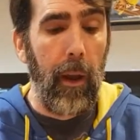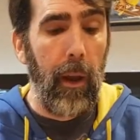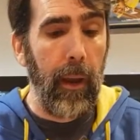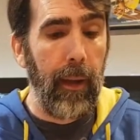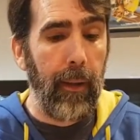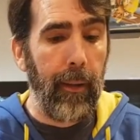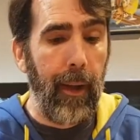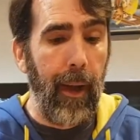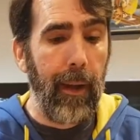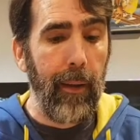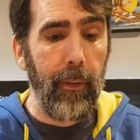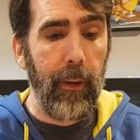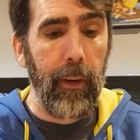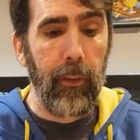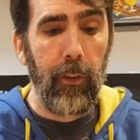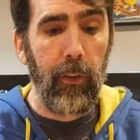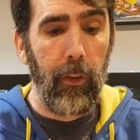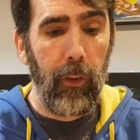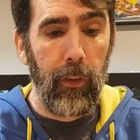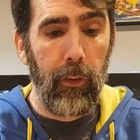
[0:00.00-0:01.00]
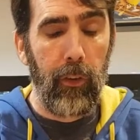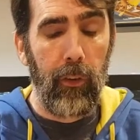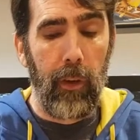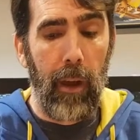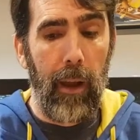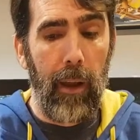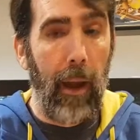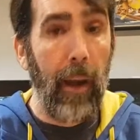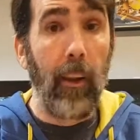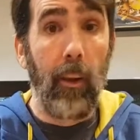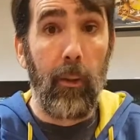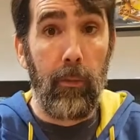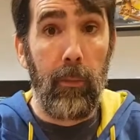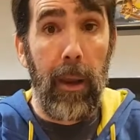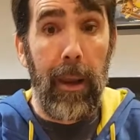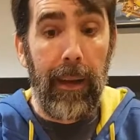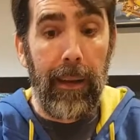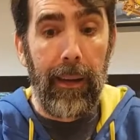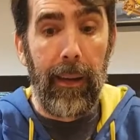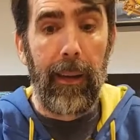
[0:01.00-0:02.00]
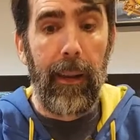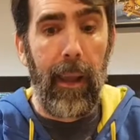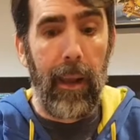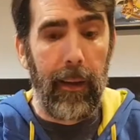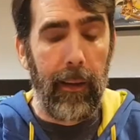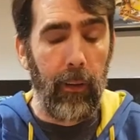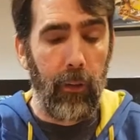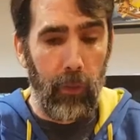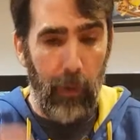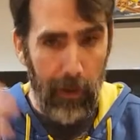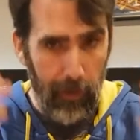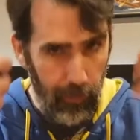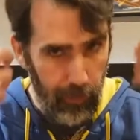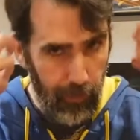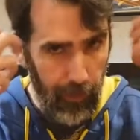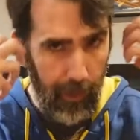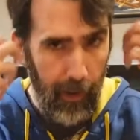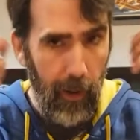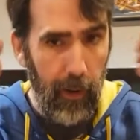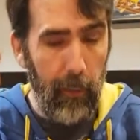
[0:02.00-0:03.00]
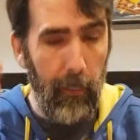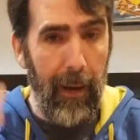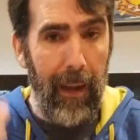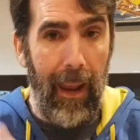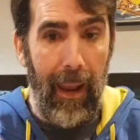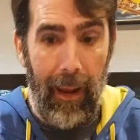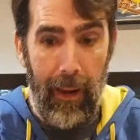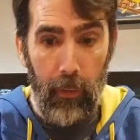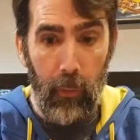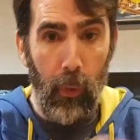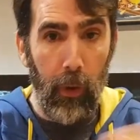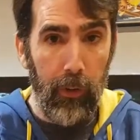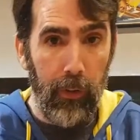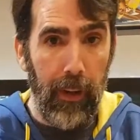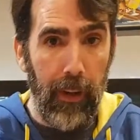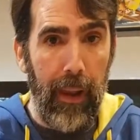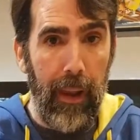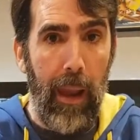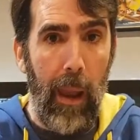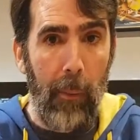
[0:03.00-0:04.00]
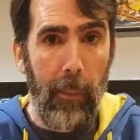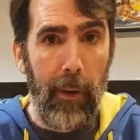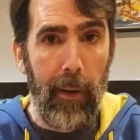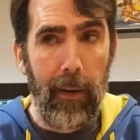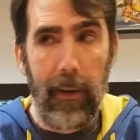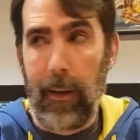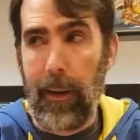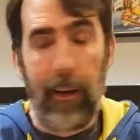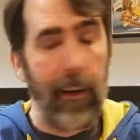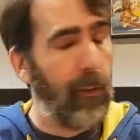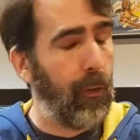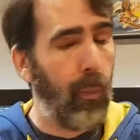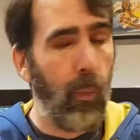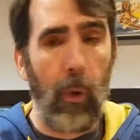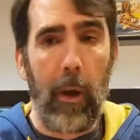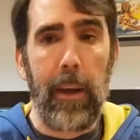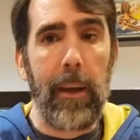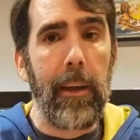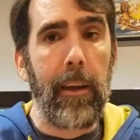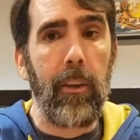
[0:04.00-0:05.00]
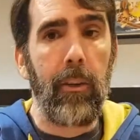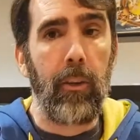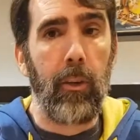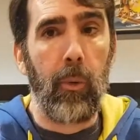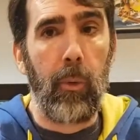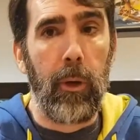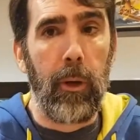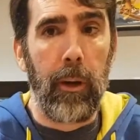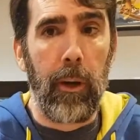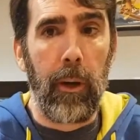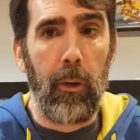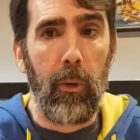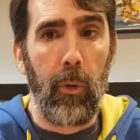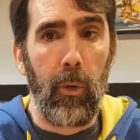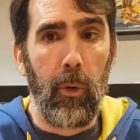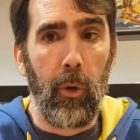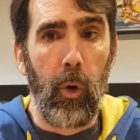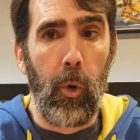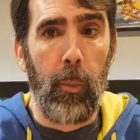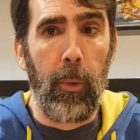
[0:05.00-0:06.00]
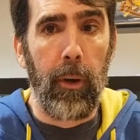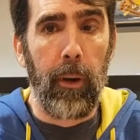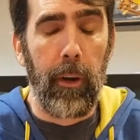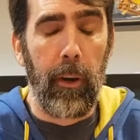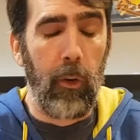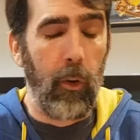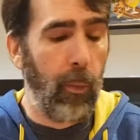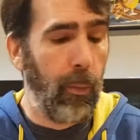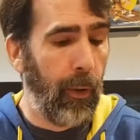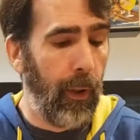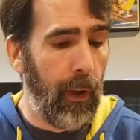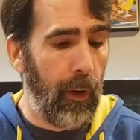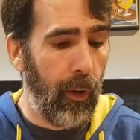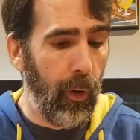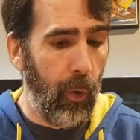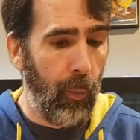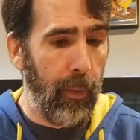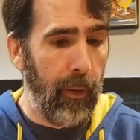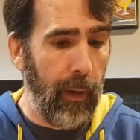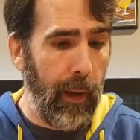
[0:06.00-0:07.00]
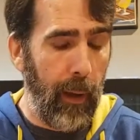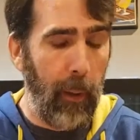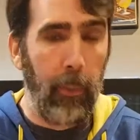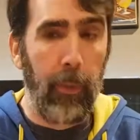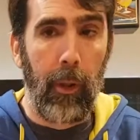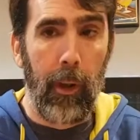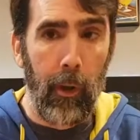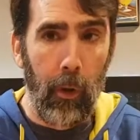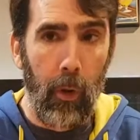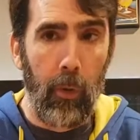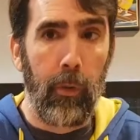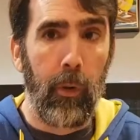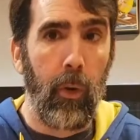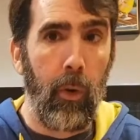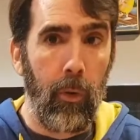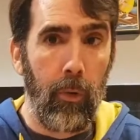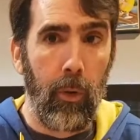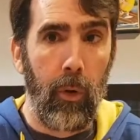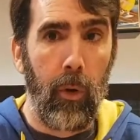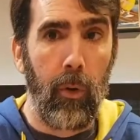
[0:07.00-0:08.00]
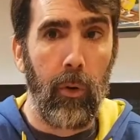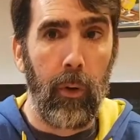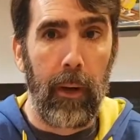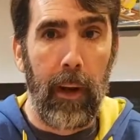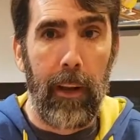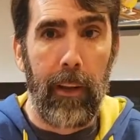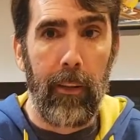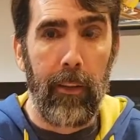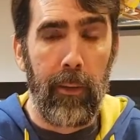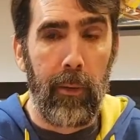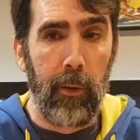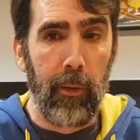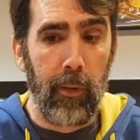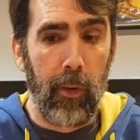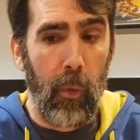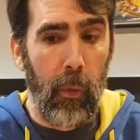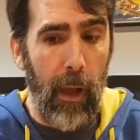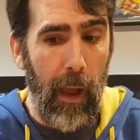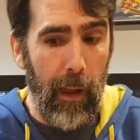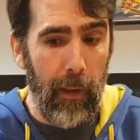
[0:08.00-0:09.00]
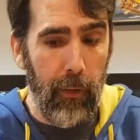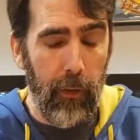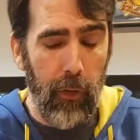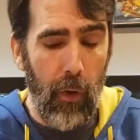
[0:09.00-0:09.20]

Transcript: And a lot of it isn't just, I love making a deck and trying to figure out in my head what's going to happen. It's way easier when you get into a group and you get into a play group and kind of play it over and over and over again and see what's going on.